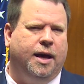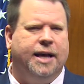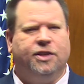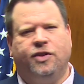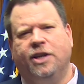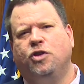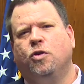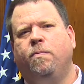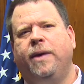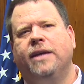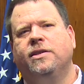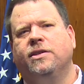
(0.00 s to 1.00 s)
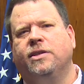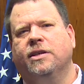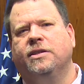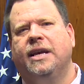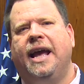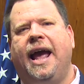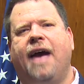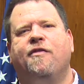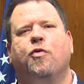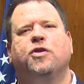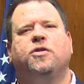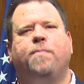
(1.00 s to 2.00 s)
Essential businesses have
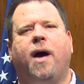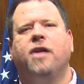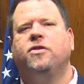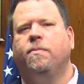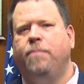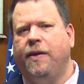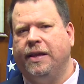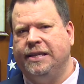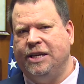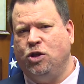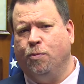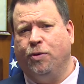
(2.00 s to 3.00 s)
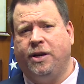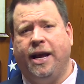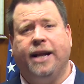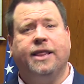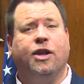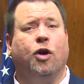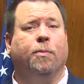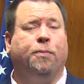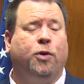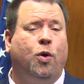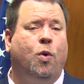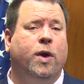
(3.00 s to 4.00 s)
a responsibility to protect their
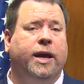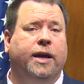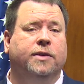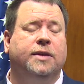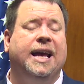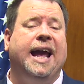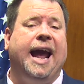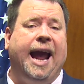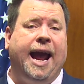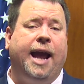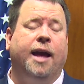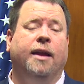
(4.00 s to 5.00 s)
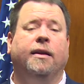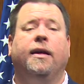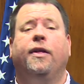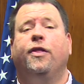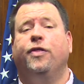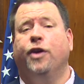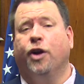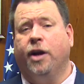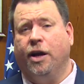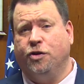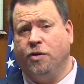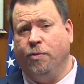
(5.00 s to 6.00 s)
employees and their
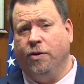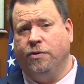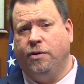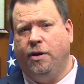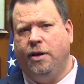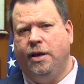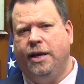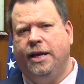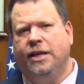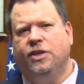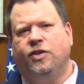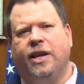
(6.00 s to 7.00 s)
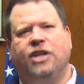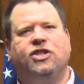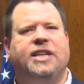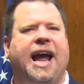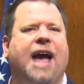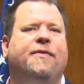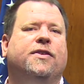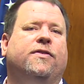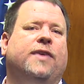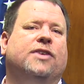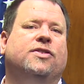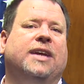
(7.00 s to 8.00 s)
customers. City staff is
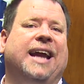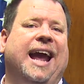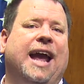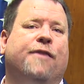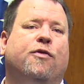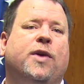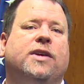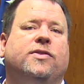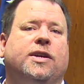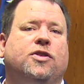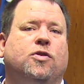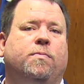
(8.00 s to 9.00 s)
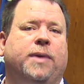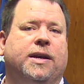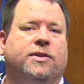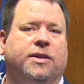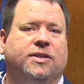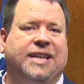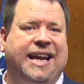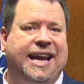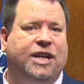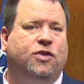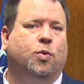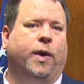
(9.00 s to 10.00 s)
visiting every essential business
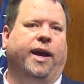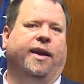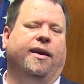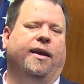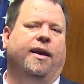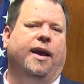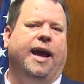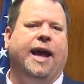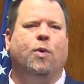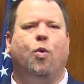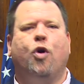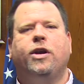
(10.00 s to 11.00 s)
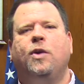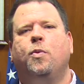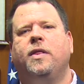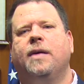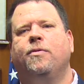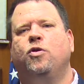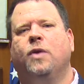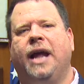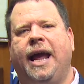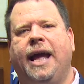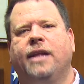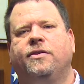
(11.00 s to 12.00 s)
each week and working with them to
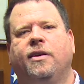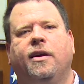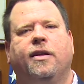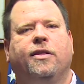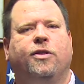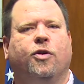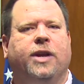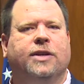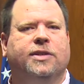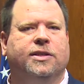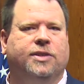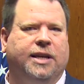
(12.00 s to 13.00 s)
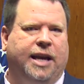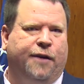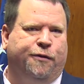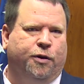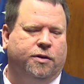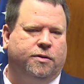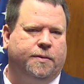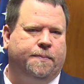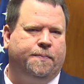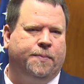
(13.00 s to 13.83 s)
enhance their distancing efforts.